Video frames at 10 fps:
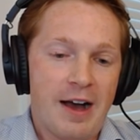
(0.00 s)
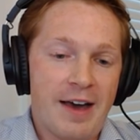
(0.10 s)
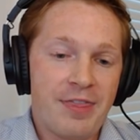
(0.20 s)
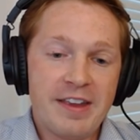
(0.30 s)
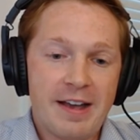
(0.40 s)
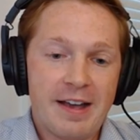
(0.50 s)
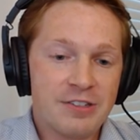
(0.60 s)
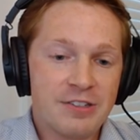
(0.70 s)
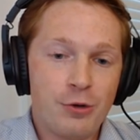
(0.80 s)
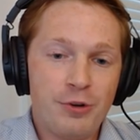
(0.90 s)
I think
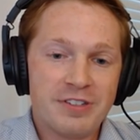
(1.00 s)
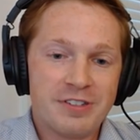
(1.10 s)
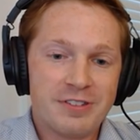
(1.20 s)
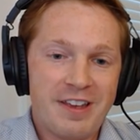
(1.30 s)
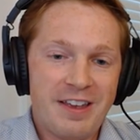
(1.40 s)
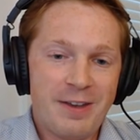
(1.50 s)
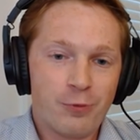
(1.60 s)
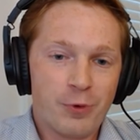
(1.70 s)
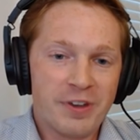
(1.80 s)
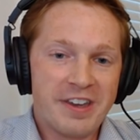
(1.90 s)
as soon as, if
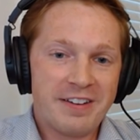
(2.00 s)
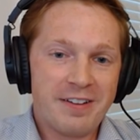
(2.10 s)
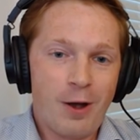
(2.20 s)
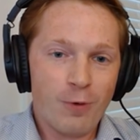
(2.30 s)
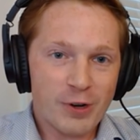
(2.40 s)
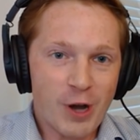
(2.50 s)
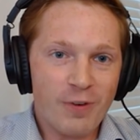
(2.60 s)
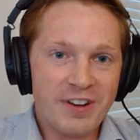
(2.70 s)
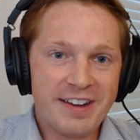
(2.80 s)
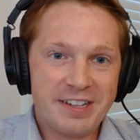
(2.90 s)
we get over
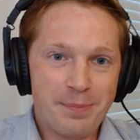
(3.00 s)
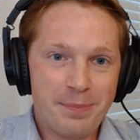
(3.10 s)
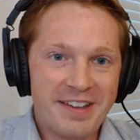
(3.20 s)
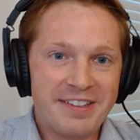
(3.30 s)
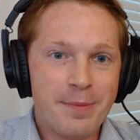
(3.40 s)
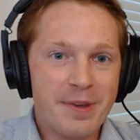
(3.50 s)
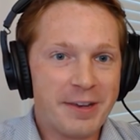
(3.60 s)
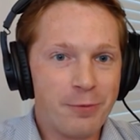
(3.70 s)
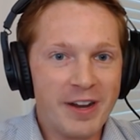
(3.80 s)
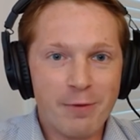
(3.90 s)
COVID nineteen pandemic
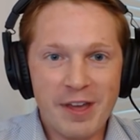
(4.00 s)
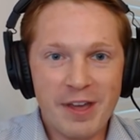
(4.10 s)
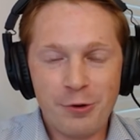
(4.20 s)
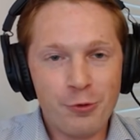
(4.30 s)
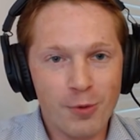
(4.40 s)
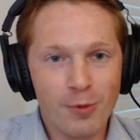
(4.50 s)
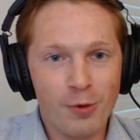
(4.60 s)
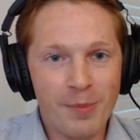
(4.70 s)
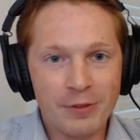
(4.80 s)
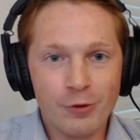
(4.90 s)
and whatever that new
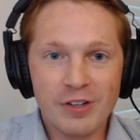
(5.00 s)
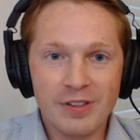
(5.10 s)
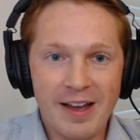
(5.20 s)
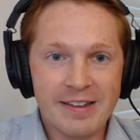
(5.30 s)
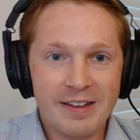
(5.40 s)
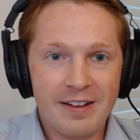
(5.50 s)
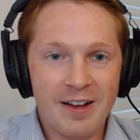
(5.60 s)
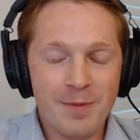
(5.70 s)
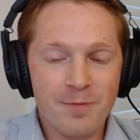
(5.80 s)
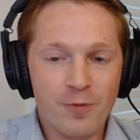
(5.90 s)
normal may look like,
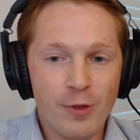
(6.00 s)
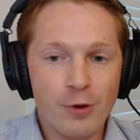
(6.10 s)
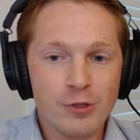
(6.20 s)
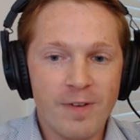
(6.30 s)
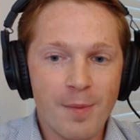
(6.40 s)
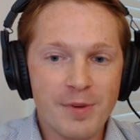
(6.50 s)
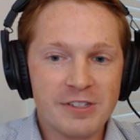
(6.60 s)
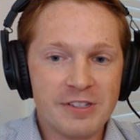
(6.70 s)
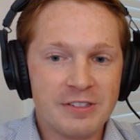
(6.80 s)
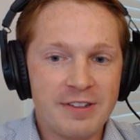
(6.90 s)
um, for those
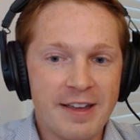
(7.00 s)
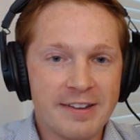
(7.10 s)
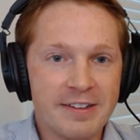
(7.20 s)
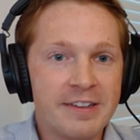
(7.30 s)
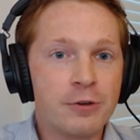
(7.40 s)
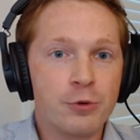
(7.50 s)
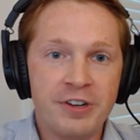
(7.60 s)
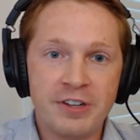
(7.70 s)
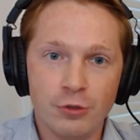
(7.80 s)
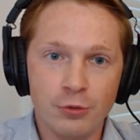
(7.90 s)
pharmacies that can get
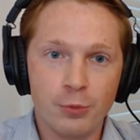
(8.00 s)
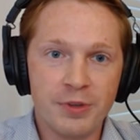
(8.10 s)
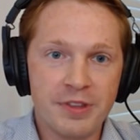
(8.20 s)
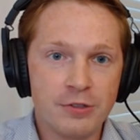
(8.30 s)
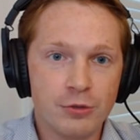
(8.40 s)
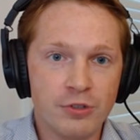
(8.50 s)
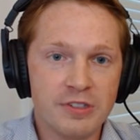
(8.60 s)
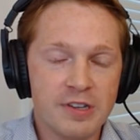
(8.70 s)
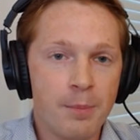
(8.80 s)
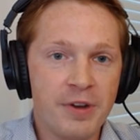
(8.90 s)
credentialed with insurance
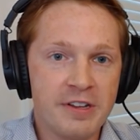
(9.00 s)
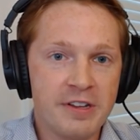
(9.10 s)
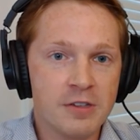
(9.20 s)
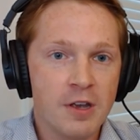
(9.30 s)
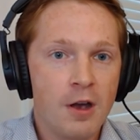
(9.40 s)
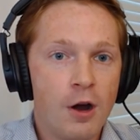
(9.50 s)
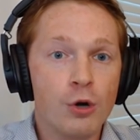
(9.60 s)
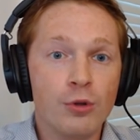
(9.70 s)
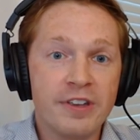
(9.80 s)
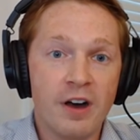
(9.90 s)
companies
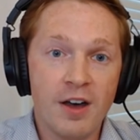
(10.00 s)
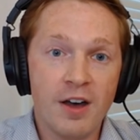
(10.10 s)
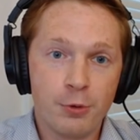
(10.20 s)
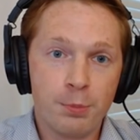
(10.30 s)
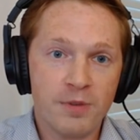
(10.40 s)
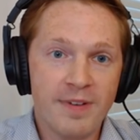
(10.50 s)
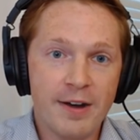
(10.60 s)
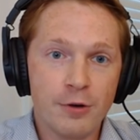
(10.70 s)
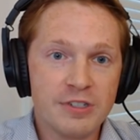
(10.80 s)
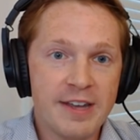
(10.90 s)
early on through
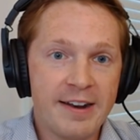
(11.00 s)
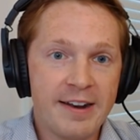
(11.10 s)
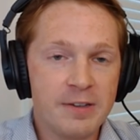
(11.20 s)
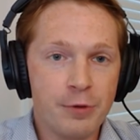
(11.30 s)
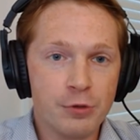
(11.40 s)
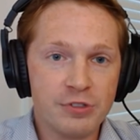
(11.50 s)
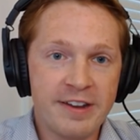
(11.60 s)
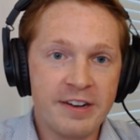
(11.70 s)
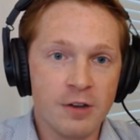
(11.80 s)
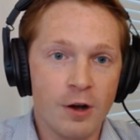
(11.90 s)
provider status, if their
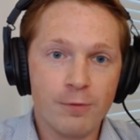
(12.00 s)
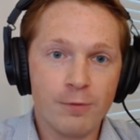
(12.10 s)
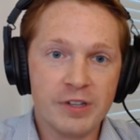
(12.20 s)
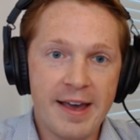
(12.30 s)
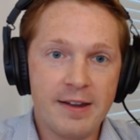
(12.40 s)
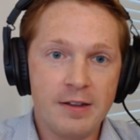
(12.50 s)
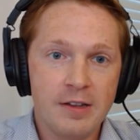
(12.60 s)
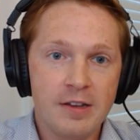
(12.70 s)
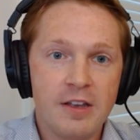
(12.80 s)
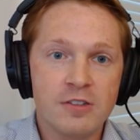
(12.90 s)
state is offering that,
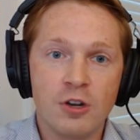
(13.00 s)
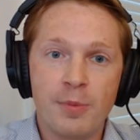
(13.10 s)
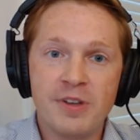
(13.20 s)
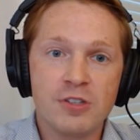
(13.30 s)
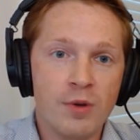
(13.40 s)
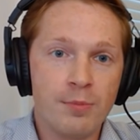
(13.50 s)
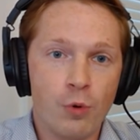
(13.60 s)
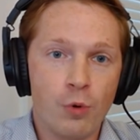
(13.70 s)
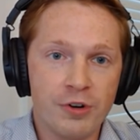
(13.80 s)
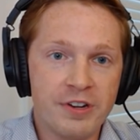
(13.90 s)
it's going to be so
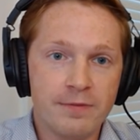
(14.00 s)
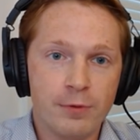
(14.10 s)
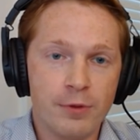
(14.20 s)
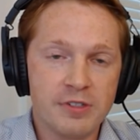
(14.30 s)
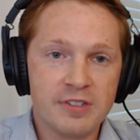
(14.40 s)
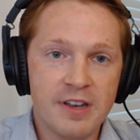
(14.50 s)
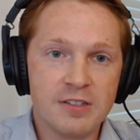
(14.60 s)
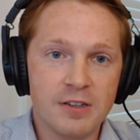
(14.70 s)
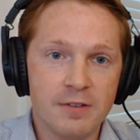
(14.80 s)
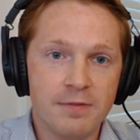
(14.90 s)
important for the
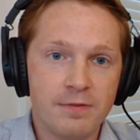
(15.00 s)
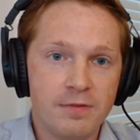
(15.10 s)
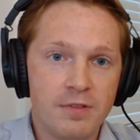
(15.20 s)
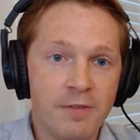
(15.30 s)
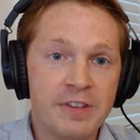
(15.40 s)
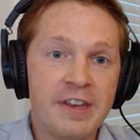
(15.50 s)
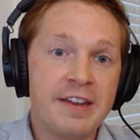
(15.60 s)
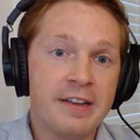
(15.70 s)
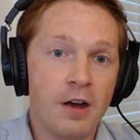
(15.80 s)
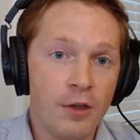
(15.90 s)
success of, of
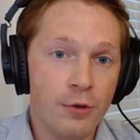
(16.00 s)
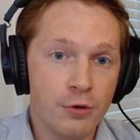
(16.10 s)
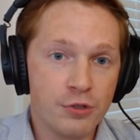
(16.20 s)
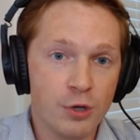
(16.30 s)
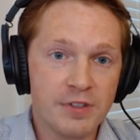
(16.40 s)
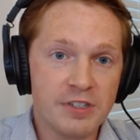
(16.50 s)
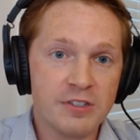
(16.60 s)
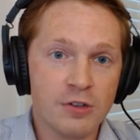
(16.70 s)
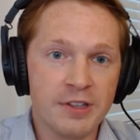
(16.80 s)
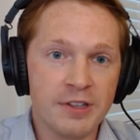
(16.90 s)
getting other services
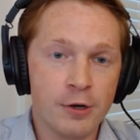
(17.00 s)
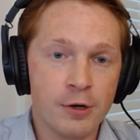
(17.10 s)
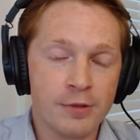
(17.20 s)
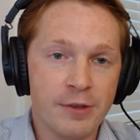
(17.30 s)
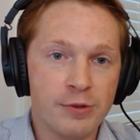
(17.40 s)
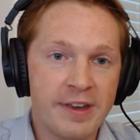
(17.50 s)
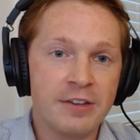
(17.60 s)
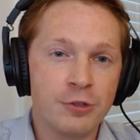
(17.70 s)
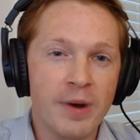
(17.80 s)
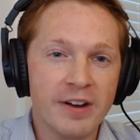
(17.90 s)
started there that you
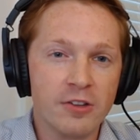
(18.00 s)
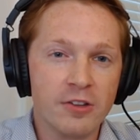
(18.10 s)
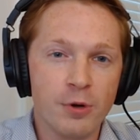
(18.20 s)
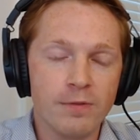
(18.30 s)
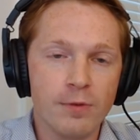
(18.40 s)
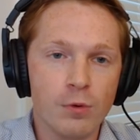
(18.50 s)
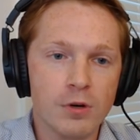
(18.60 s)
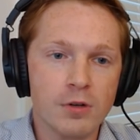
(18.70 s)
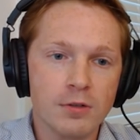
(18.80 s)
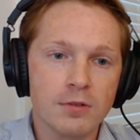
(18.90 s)
can directly bill
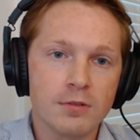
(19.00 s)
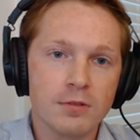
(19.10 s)
for.